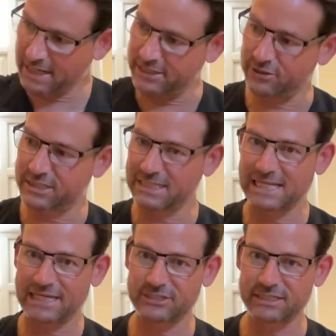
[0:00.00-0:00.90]
and you're
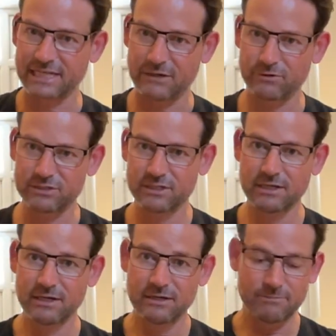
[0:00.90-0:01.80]
slashing downwards.
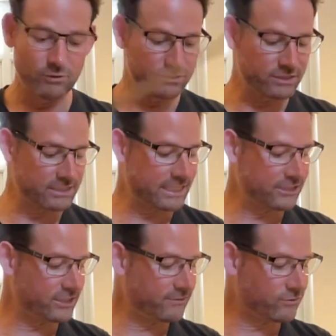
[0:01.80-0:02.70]
Most of the
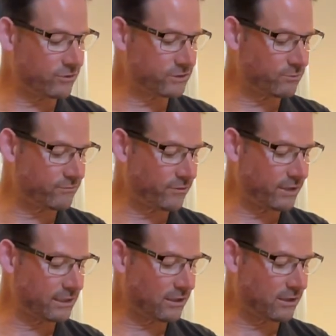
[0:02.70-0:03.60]
tachi, of course, were
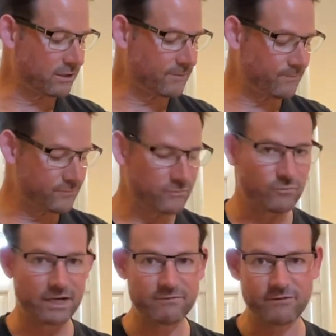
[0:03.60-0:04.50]
very long,
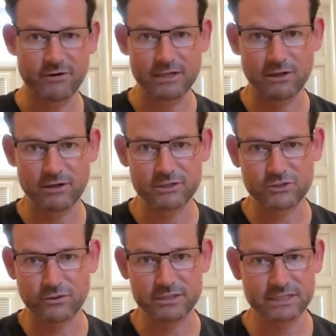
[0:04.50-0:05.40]
right? Very long
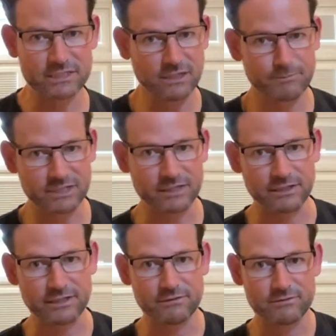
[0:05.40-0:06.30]
swords. This is not
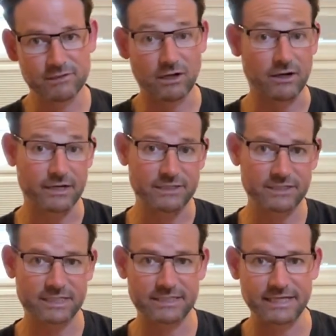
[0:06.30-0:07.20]
particularly long at
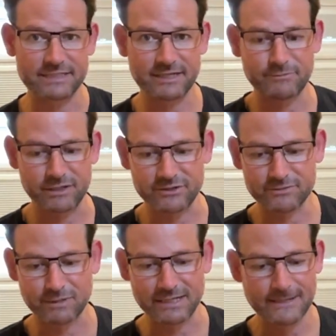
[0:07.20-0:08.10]
68 centimeters,
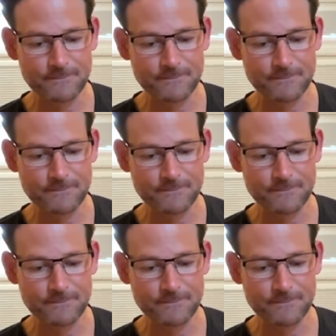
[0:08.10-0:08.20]
but